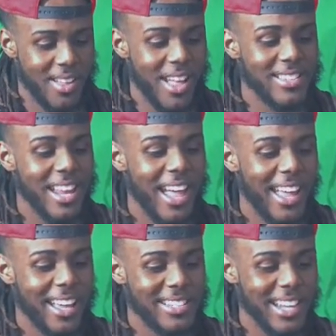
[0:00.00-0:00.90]
It's like
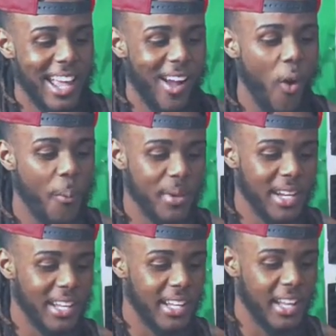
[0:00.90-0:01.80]
it's like
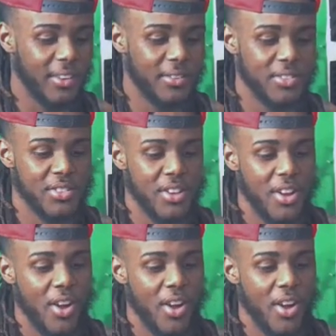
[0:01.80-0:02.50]
opening gifts